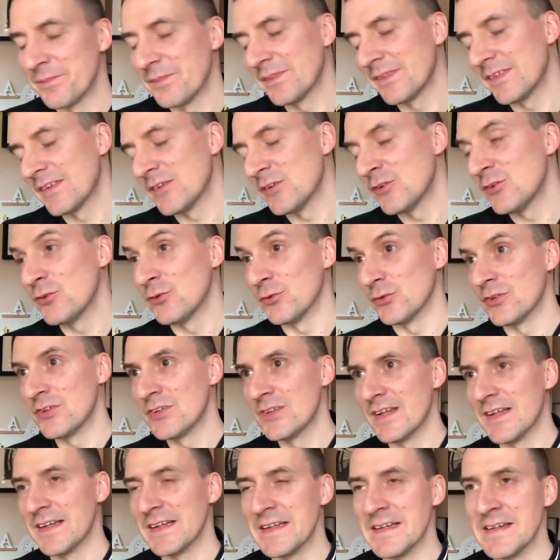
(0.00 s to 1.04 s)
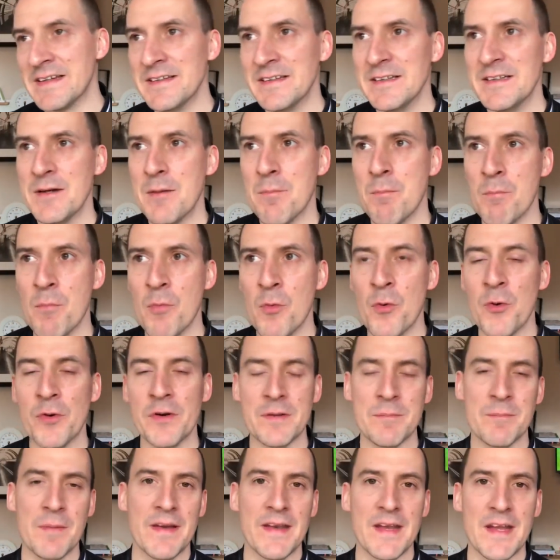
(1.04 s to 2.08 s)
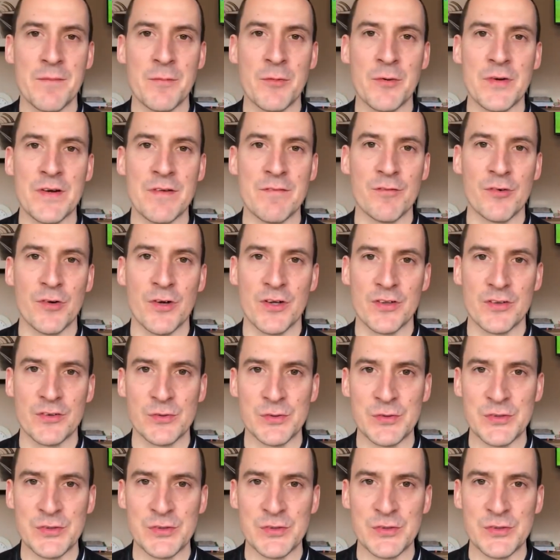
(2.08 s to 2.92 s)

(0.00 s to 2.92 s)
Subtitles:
sort of sunny Monday morning for Arsenal.